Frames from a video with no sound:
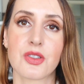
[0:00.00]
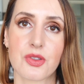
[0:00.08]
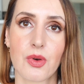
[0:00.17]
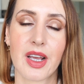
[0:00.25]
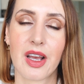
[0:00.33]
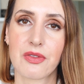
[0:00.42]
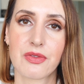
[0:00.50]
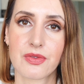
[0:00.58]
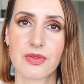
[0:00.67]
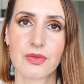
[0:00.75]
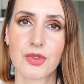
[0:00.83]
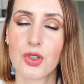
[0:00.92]
so I
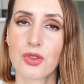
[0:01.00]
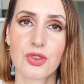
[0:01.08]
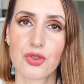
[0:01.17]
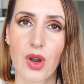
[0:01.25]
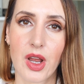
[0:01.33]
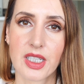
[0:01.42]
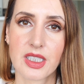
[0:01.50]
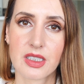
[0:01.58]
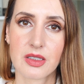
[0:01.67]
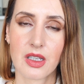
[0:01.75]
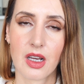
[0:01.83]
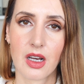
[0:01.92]
have not tried
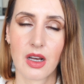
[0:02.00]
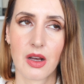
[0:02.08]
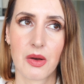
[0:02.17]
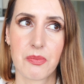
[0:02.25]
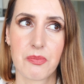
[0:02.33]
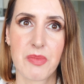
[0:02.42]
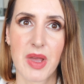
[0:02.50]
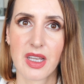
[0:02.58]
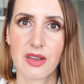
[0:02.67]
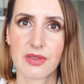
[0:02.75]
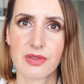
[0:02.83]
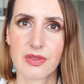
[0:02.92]

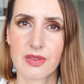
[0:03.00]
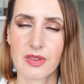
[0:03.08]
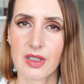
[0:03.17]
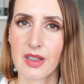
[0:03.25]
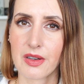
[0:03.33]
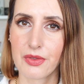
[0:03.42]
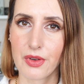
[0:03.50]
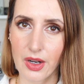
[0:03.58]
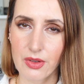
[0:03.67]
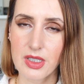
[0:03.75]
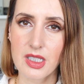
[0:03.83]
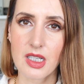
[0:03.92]
many of their
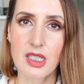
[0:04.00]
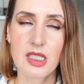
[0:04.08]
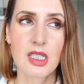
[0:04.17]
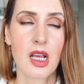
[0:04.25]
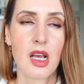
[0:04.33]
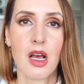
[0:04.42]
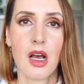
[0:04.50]
fragrances.